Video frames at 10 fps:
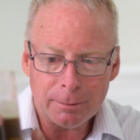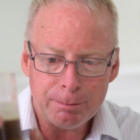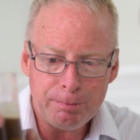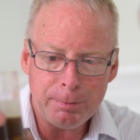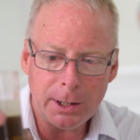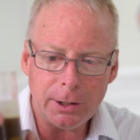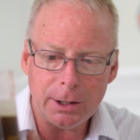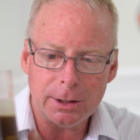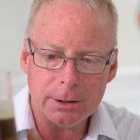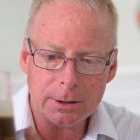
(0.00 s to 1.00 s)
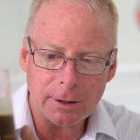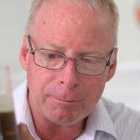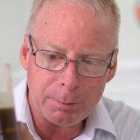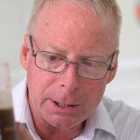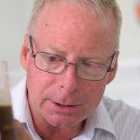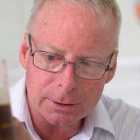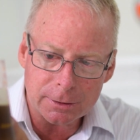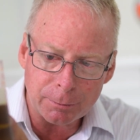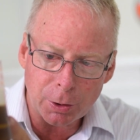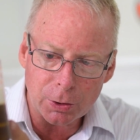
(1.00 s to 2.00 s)
millions of pieces
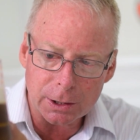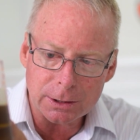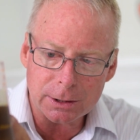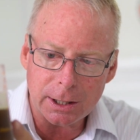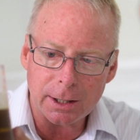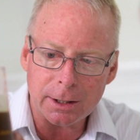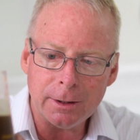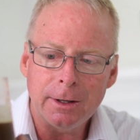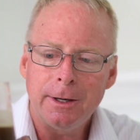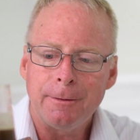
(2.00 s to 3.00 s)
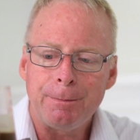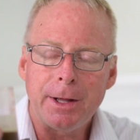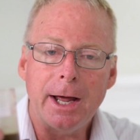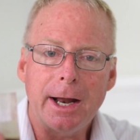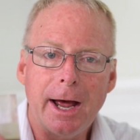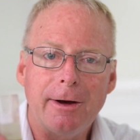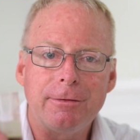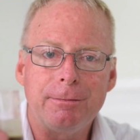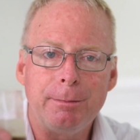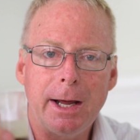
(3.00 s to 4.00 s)
of broken skin that
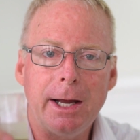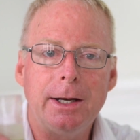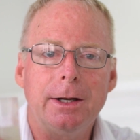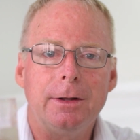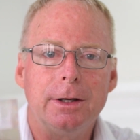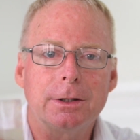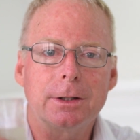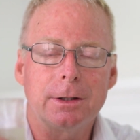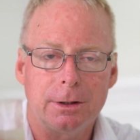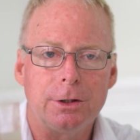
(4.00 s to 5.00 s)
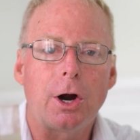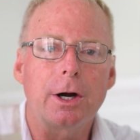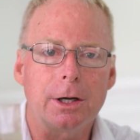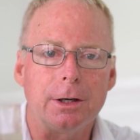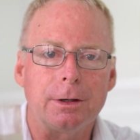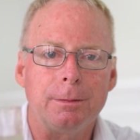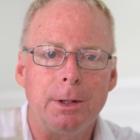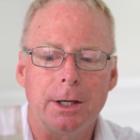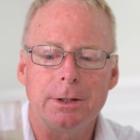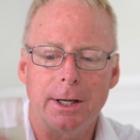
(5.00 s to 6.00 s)
have made this darken,
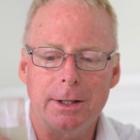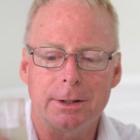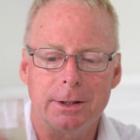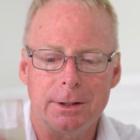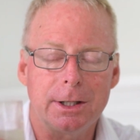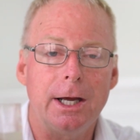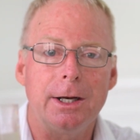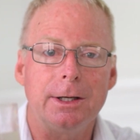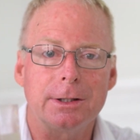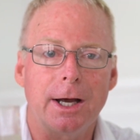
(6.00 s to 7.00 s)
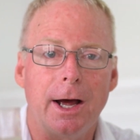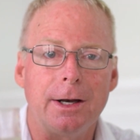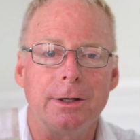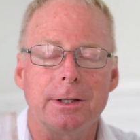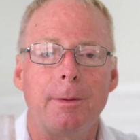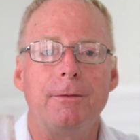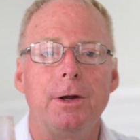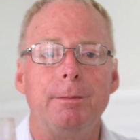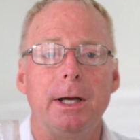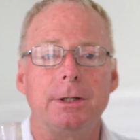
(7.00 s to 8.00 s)
because that's the skin inside. Some of
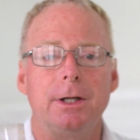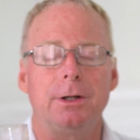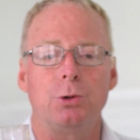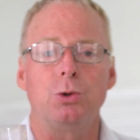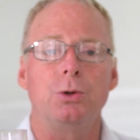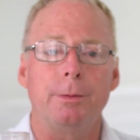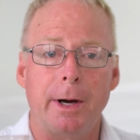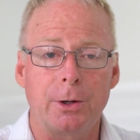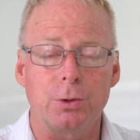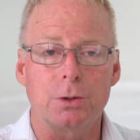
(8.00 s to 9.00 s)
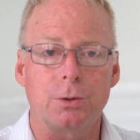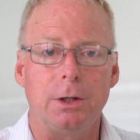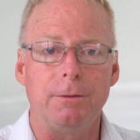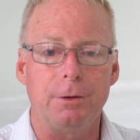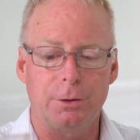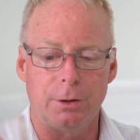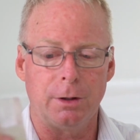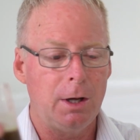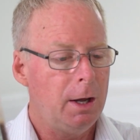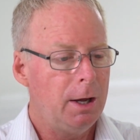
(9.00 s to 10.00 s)
it makes it through the microscreen filter.
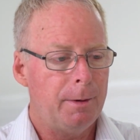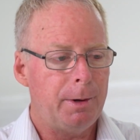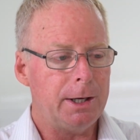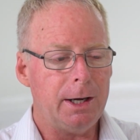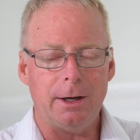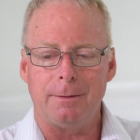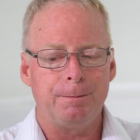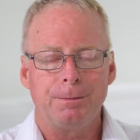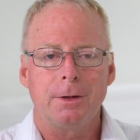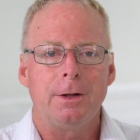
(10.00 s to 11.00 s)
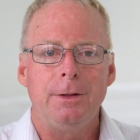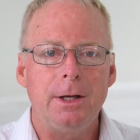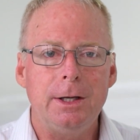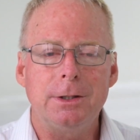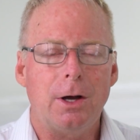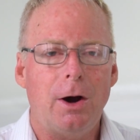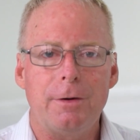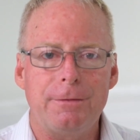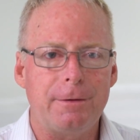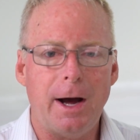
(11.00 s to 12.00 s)
But again, these are
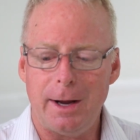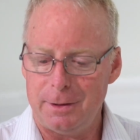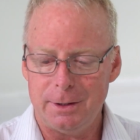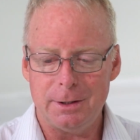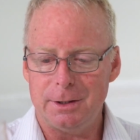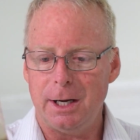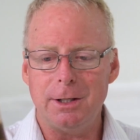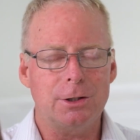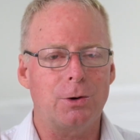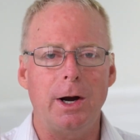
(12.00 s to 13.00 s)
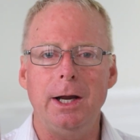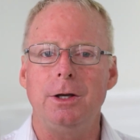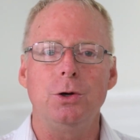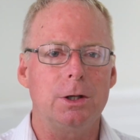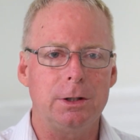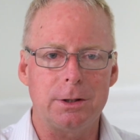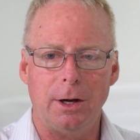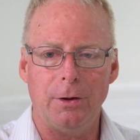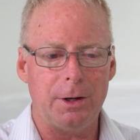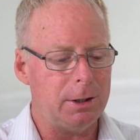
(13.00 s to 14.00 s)
fine. This tastes great. You can
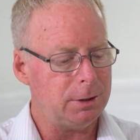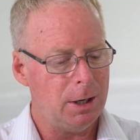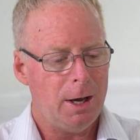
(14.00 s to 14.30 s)
sell this,